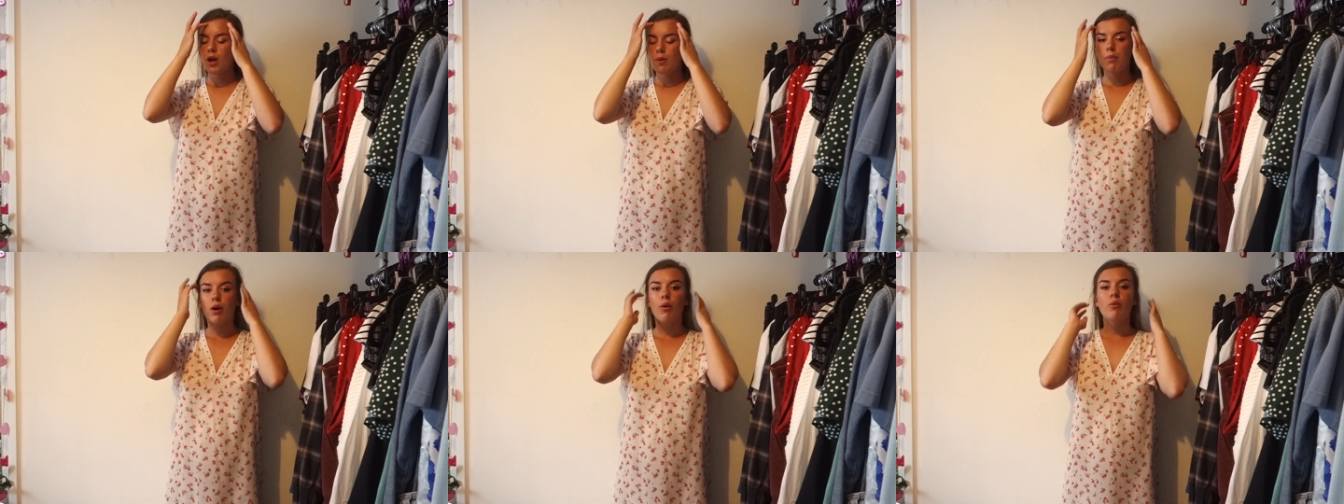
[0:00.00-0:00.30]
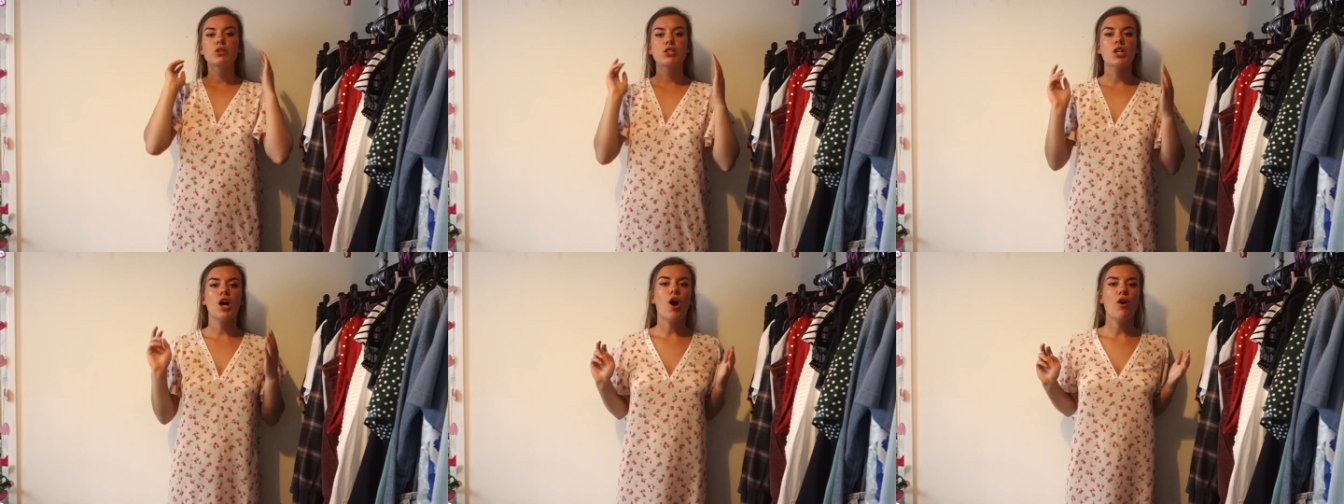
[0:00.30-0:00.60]
But
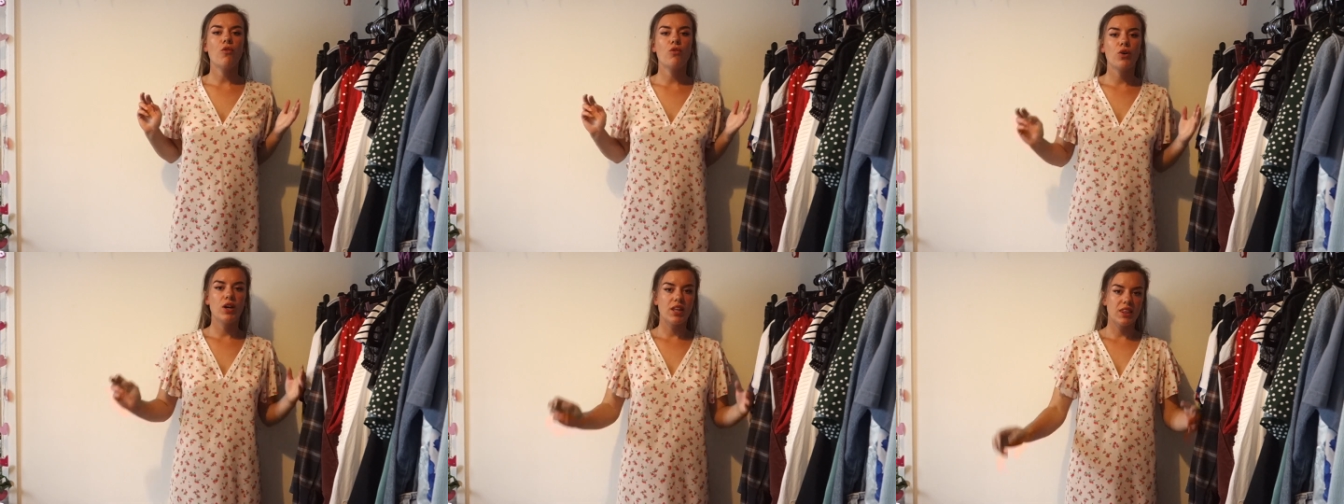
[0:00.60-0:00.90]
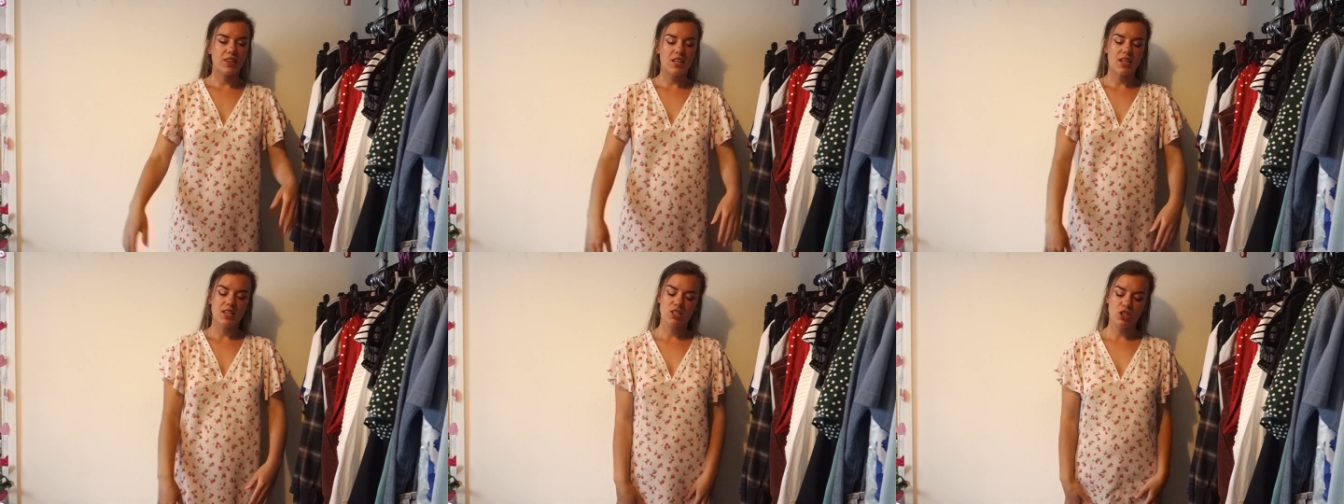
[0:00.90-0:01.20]
we'll start off
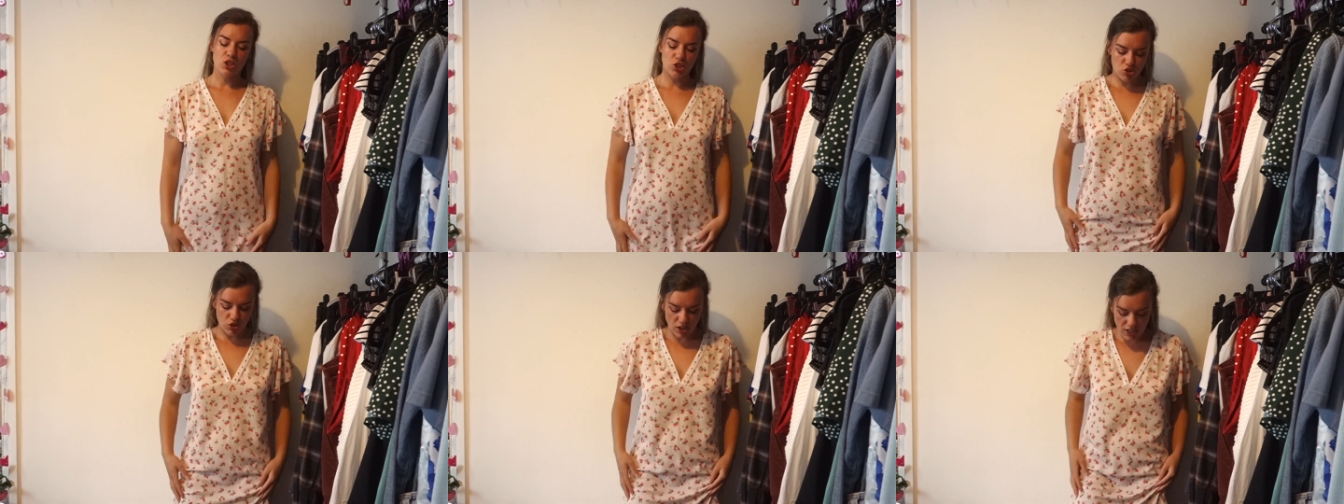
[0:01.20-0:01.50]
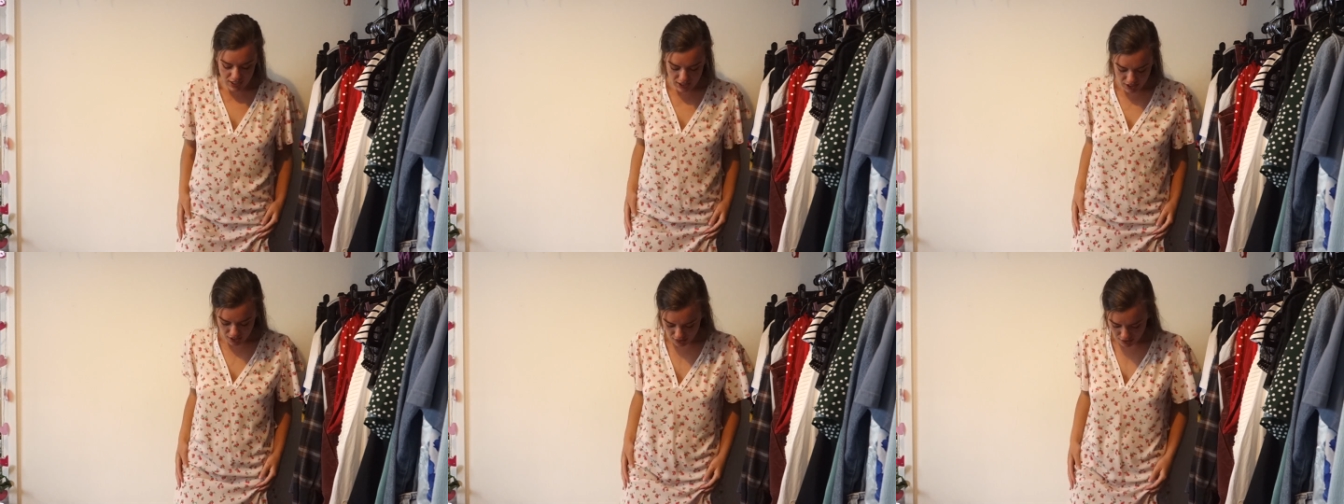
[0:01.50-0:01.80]
with this
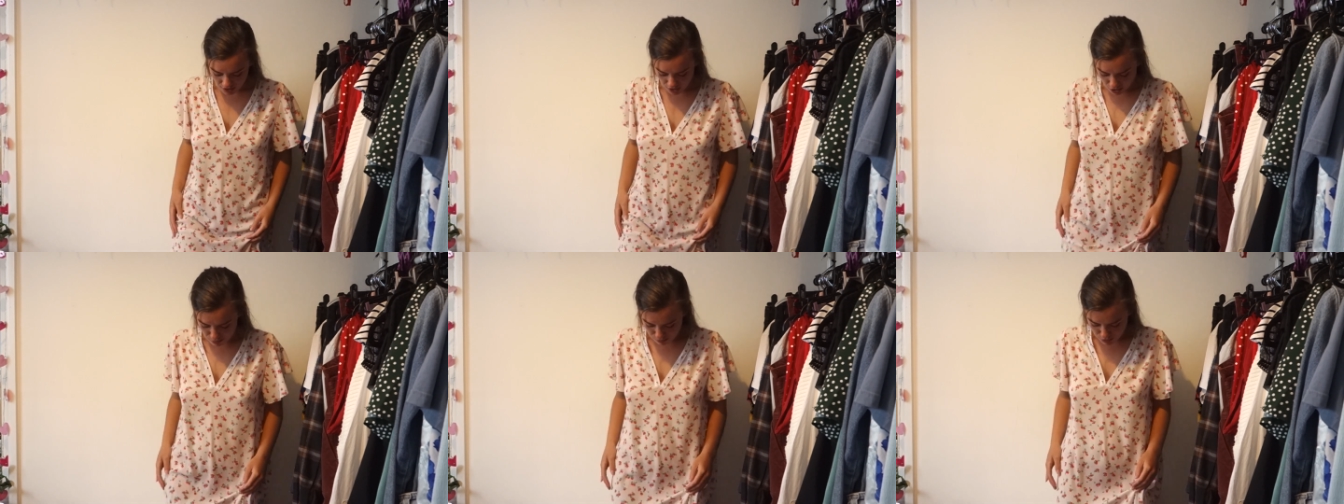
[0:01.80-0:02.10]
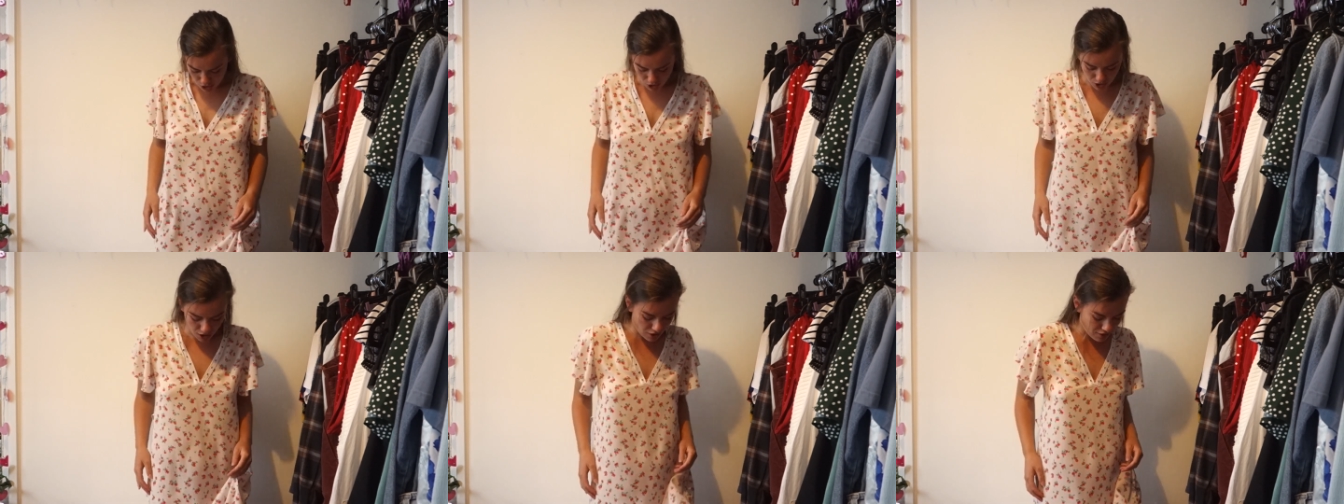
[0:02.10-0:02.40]
dress that I'm
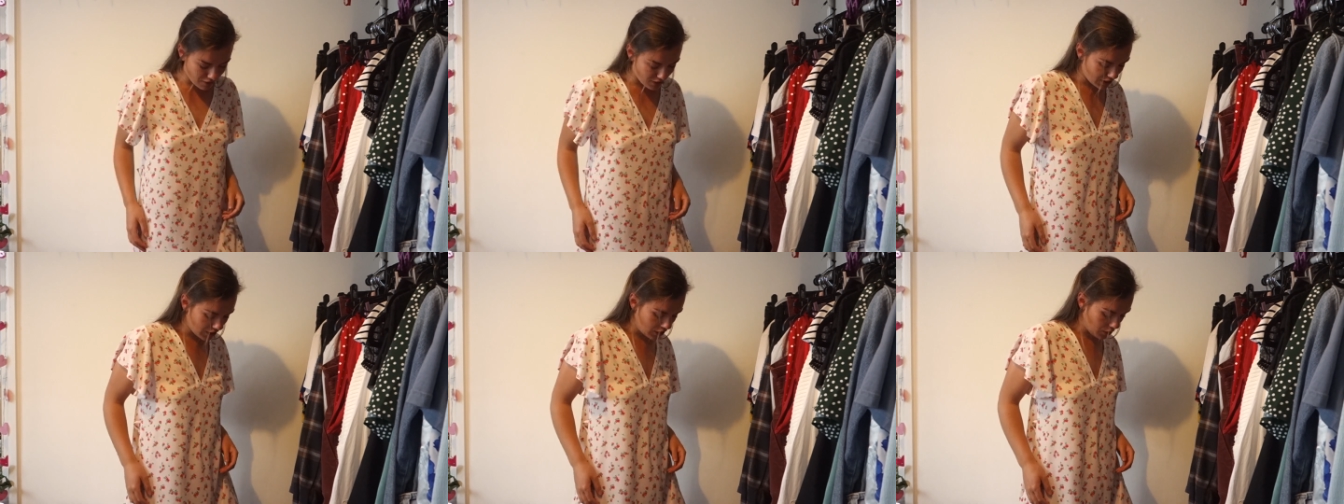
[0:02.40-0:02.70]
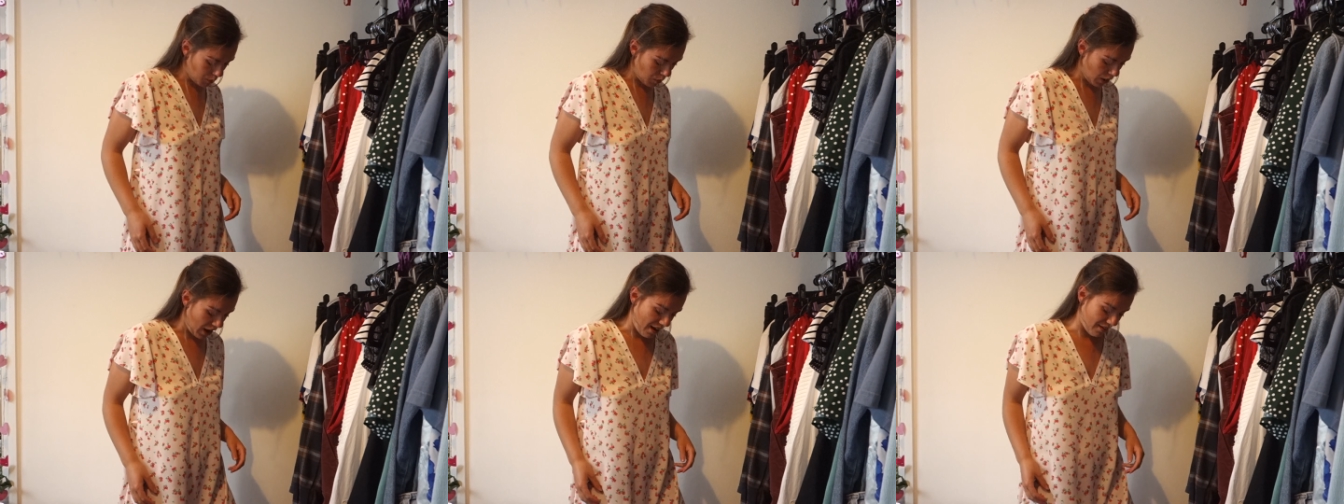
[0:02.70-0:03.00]
currently
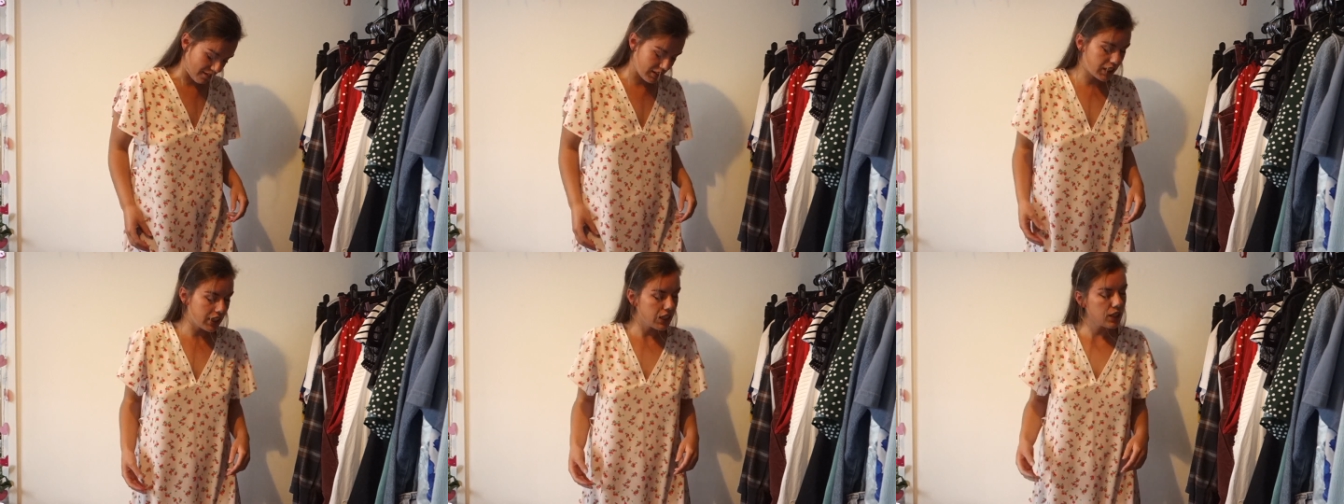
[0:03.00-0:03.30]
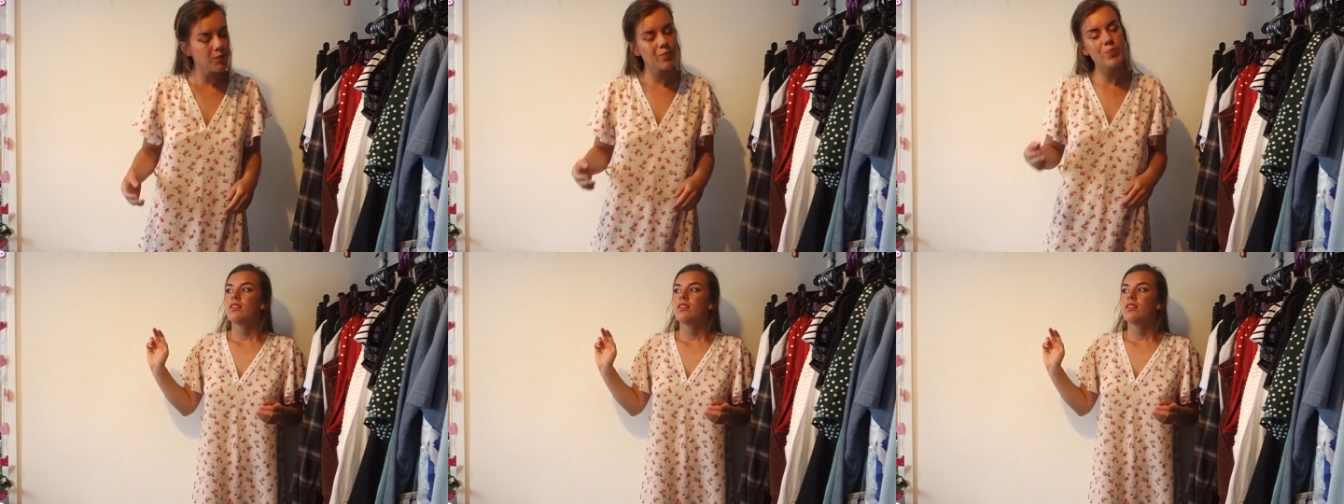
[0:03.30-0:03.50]
wearing.